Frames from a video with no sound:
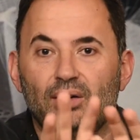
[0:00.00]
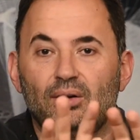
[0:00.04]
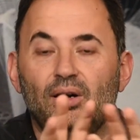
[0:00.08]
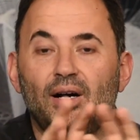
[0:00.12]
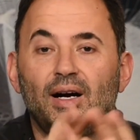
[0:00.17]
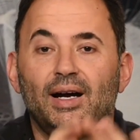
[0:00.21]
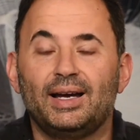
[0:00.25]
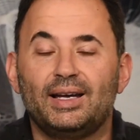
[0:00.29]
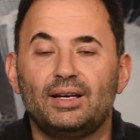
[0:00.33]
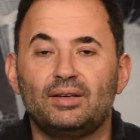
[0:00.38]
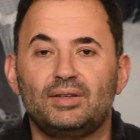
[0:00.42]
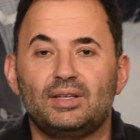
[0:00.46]
our
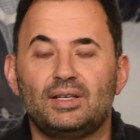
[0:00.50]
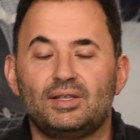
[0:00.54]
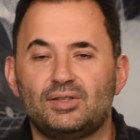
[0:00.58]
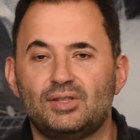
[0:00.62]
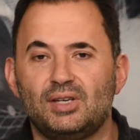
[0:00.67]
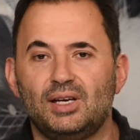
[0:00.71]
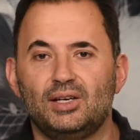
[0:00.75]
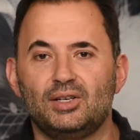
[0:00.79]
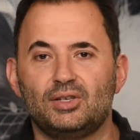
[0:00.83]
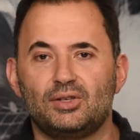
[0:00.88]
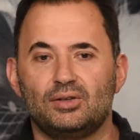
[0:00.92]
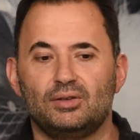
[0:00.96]
eye on the
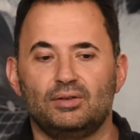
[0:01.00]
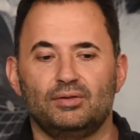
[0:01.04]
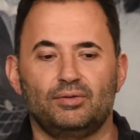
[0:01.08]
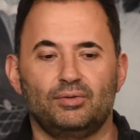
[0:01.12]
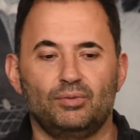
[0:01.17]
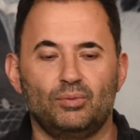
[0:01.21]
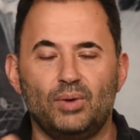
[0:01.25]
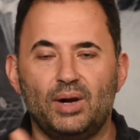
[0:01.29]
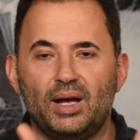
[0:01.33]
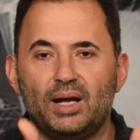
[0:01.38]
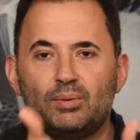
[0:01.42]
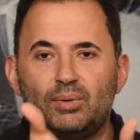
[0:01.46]
attention of
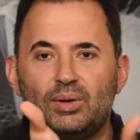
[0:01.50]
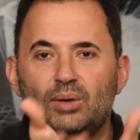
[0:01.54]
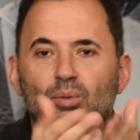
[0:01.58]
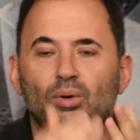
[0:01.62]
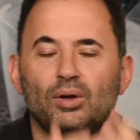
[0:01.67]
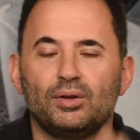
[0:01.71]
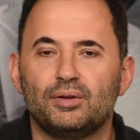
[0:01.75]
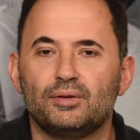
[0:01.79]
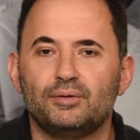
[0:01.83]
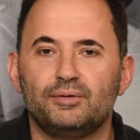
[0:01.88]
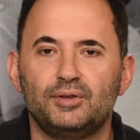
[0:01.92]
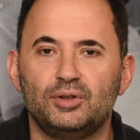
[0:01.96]
where we
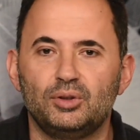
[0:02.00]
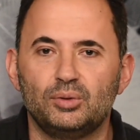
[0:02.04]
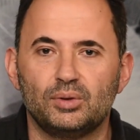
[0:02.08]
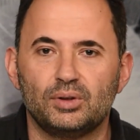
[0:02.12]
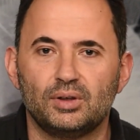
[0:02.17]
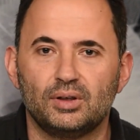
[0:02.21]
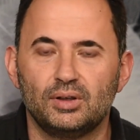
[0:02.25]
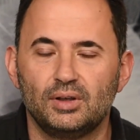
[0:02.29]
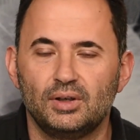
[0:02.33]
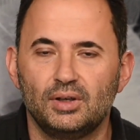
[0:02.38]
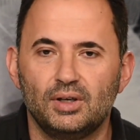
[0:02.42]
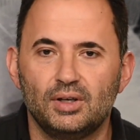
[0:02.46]
want the
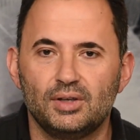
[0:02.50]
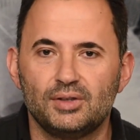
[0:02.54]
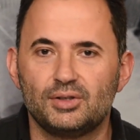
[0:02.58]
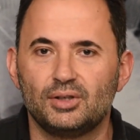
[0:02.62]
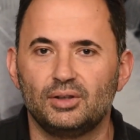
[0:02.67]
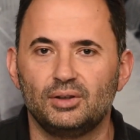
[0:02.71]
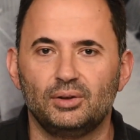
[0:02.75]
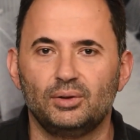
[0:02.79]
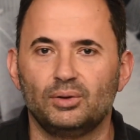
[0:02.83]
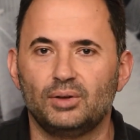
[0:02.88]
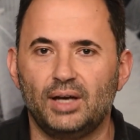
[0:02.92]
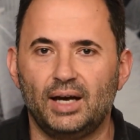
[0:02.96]
viewer
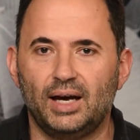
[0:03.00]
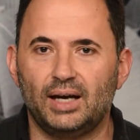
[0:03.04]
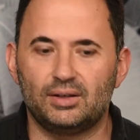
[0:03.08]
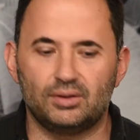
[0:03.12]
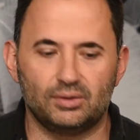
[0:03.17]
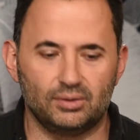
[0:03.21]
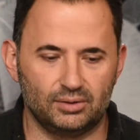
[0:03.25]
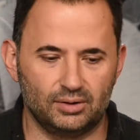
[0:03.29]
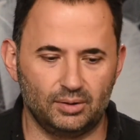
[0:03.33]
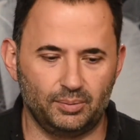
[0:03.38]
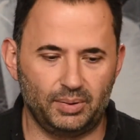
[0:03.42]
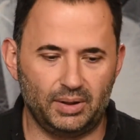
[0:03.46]
to look
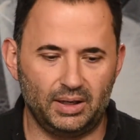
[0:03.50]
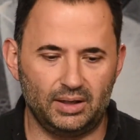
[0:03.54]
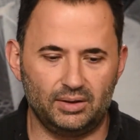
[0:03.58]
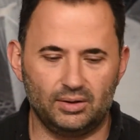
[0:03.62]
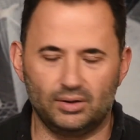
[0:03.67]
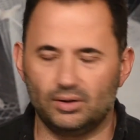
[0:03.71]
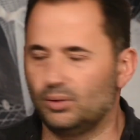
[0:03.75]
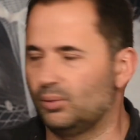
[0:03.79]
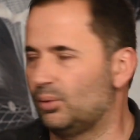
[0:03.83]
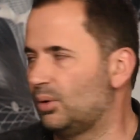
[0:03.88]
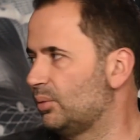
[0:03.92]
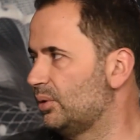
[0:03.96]
at,
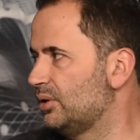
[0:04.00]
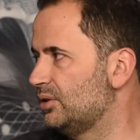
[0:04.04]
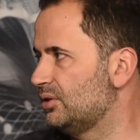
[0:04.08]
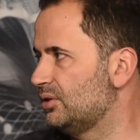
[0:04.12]
depending on what